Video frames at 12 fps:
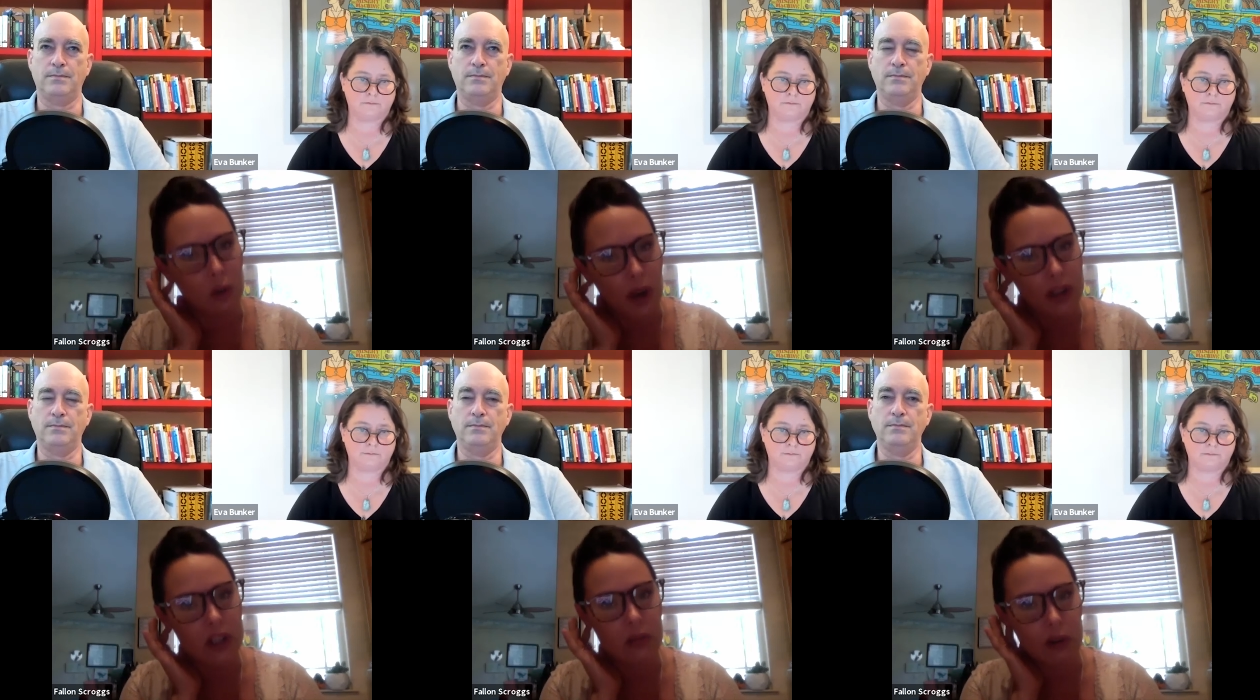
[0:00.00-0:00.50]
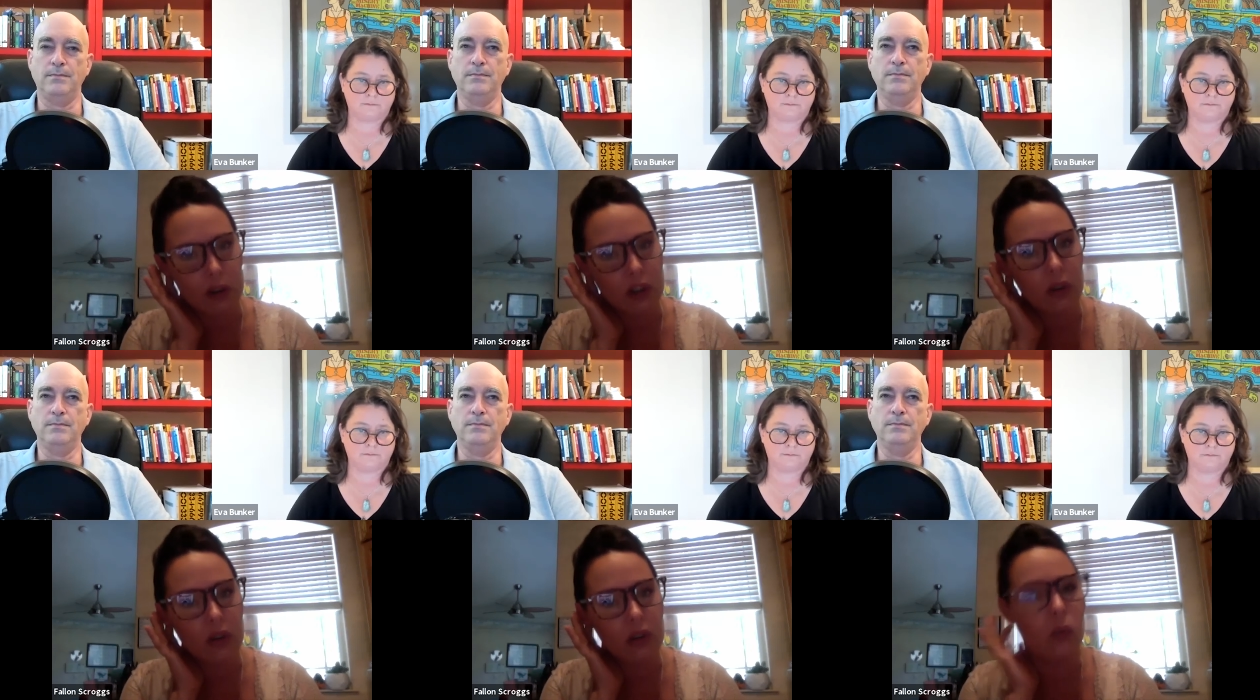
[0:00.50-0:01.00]
Speaker 1: customers that
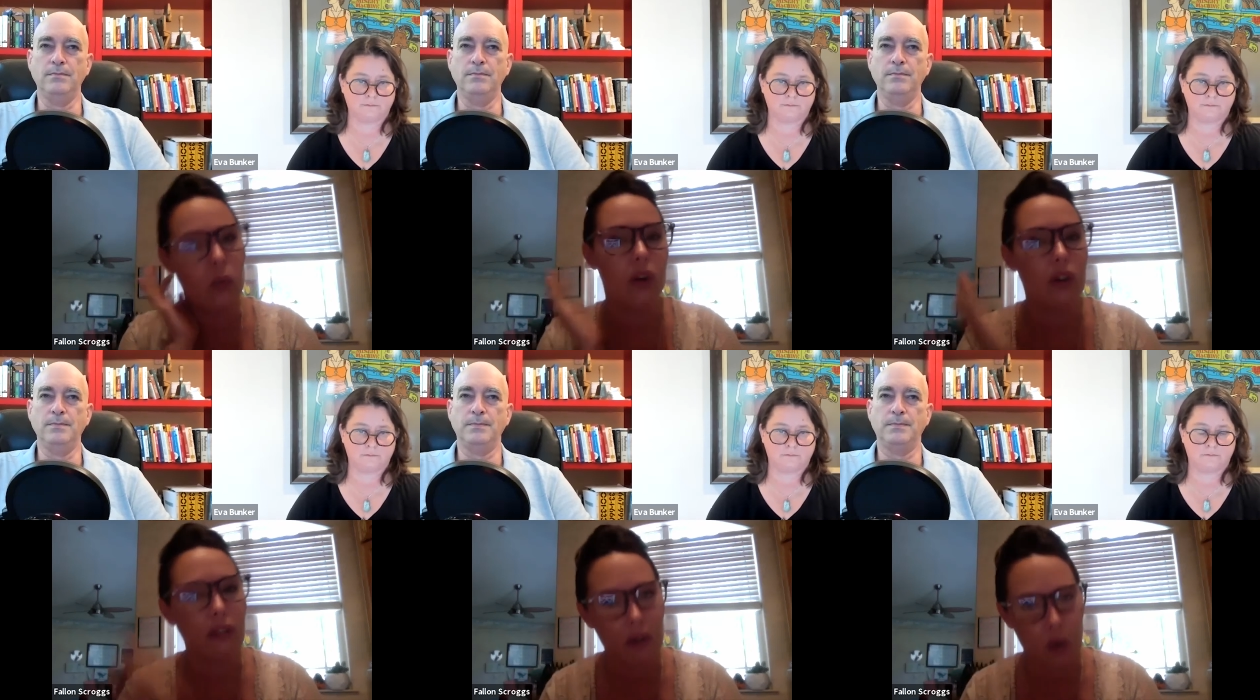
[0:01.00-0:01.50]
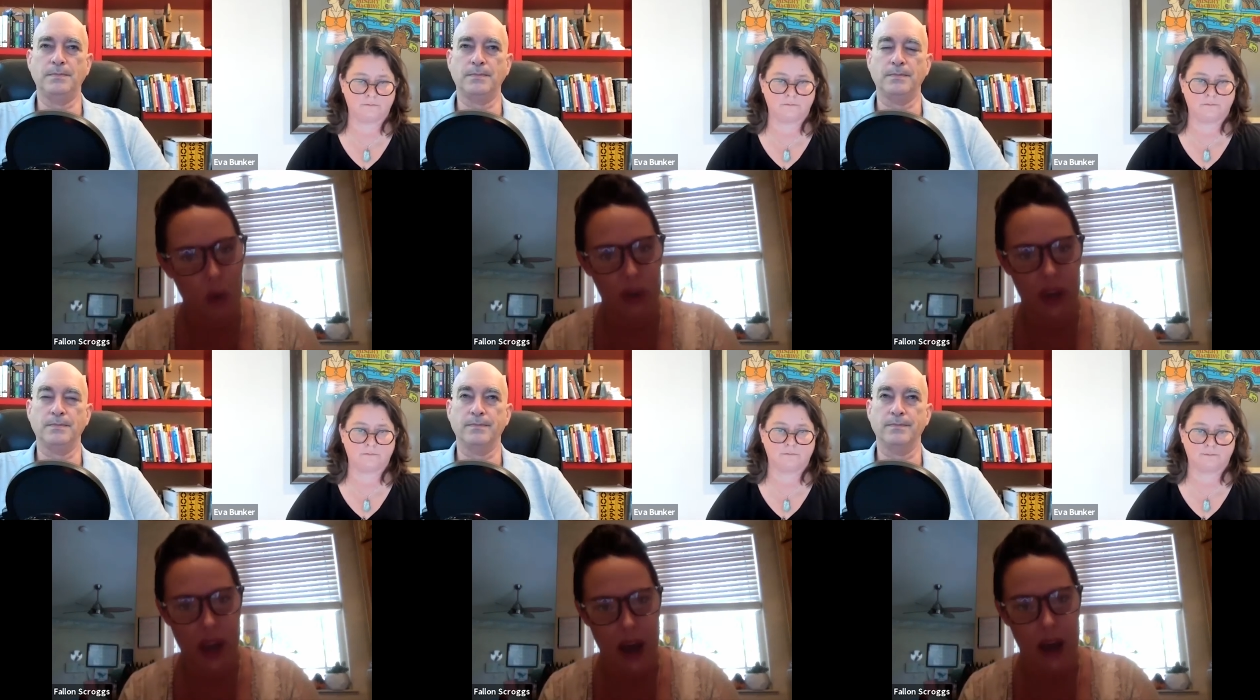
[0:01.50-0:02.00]
you wouldn't have normally
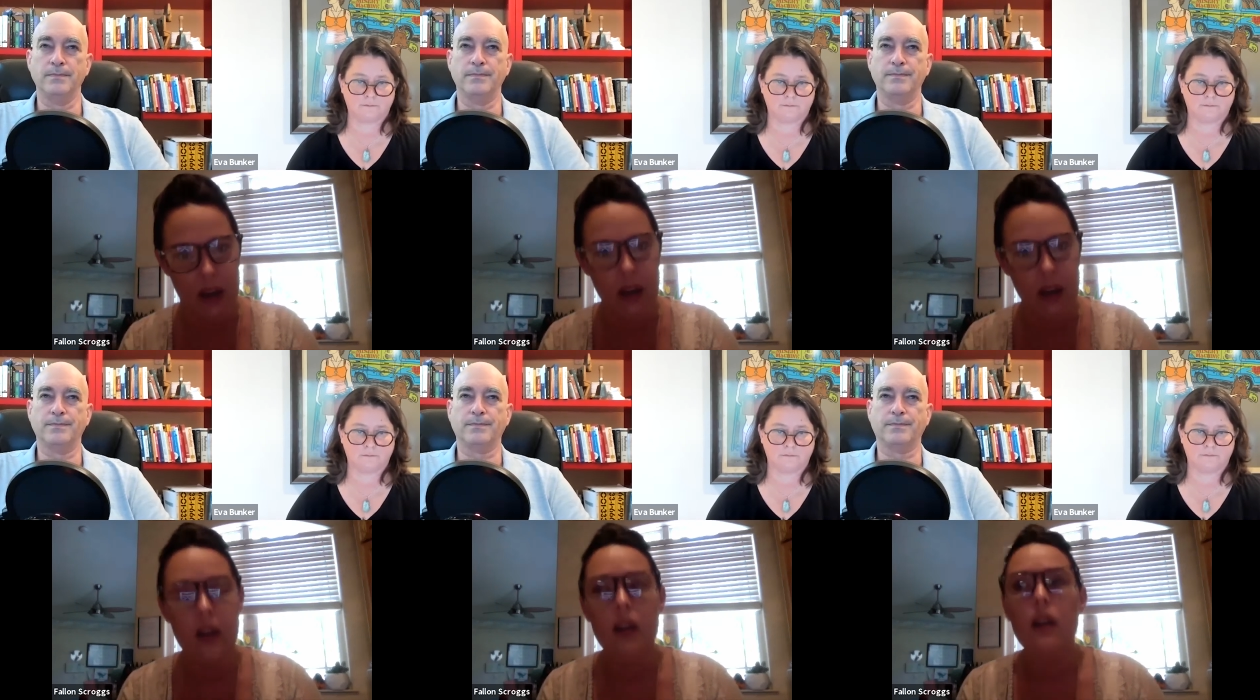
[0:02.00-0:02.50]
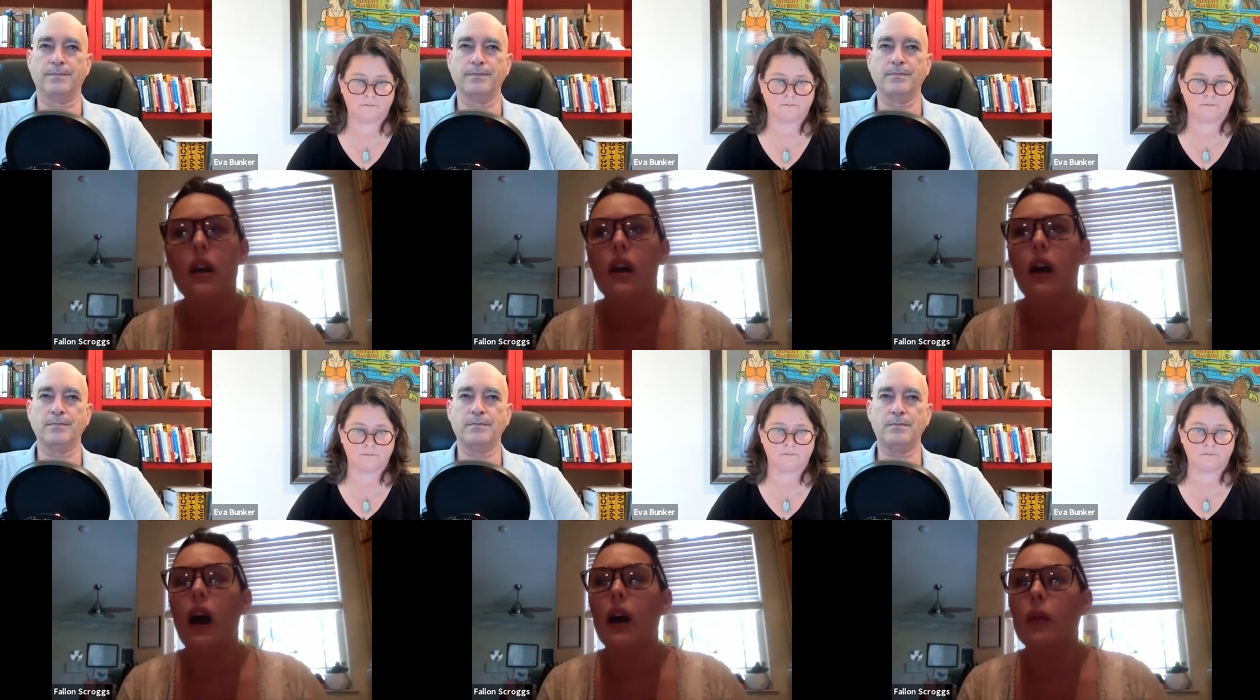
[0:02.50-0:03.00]
had.
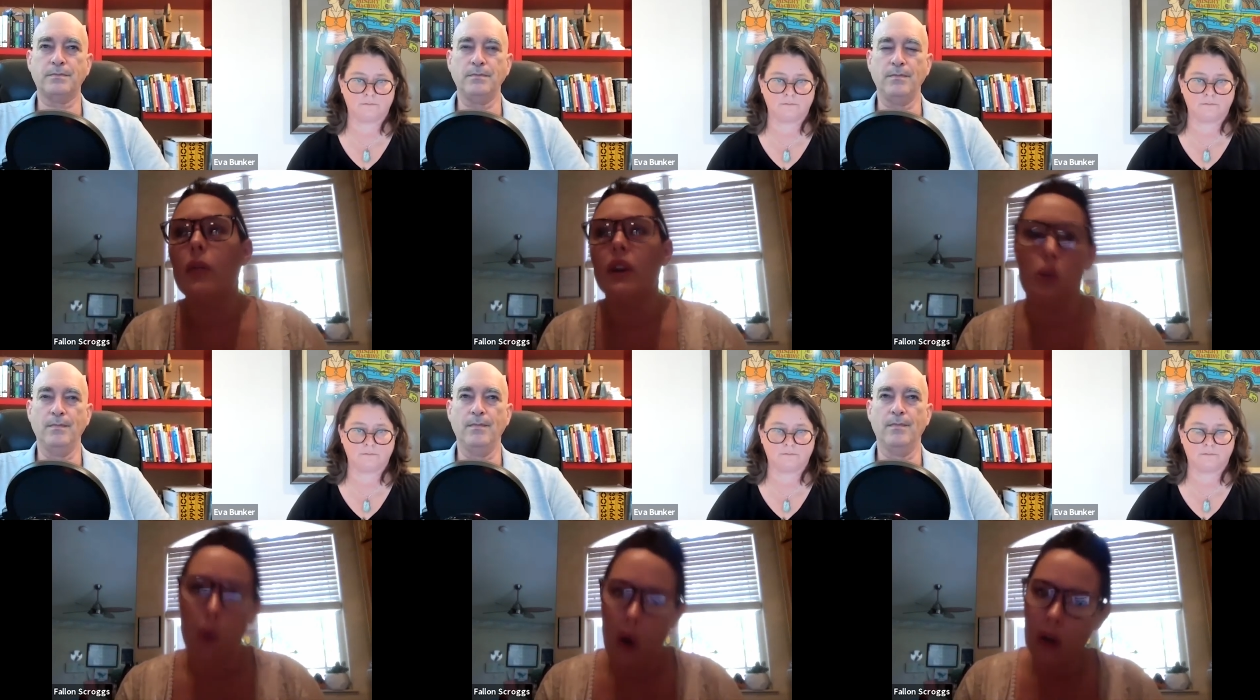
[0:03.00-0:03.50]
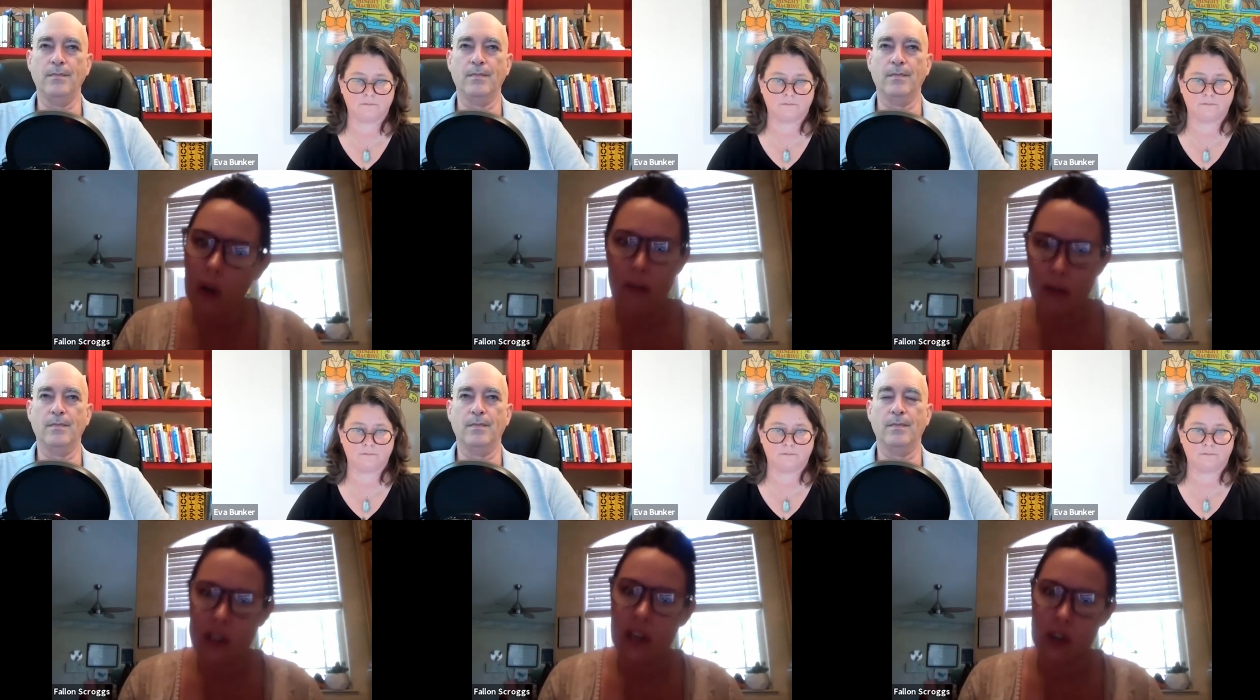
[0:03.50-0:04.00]
Um, and you will have
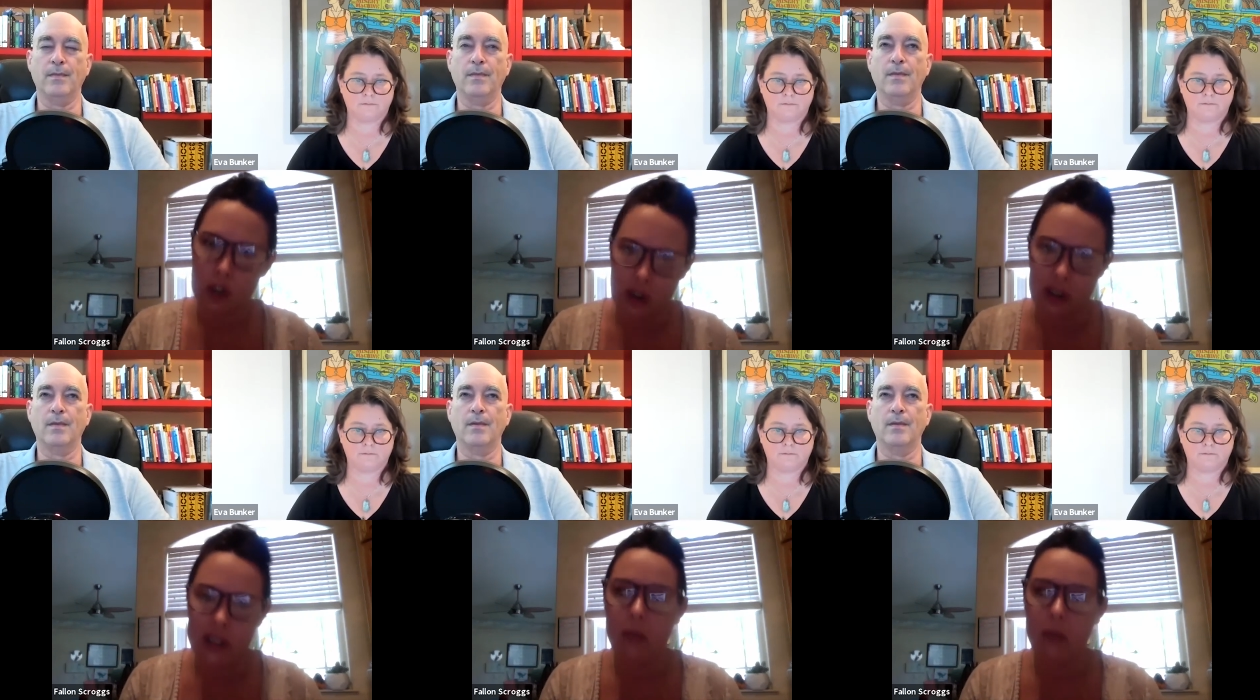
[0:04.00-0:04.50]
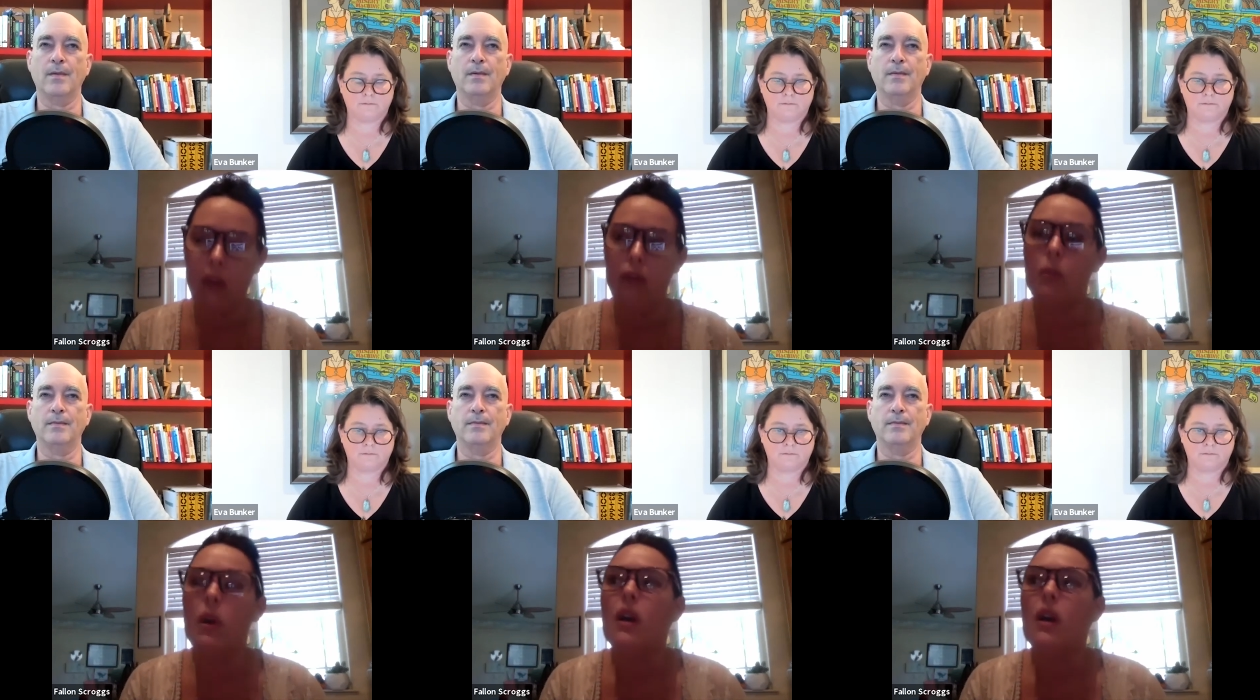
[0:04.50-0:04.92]
retention on some of them.